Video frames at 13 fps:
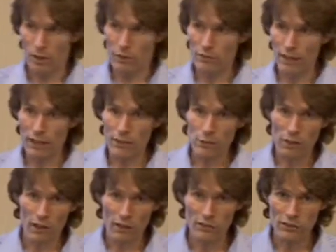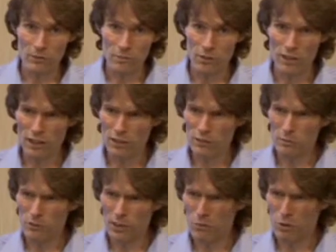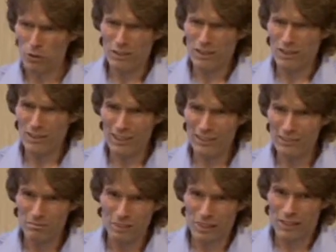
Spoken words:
you take it to a customer, and the customer says, well, that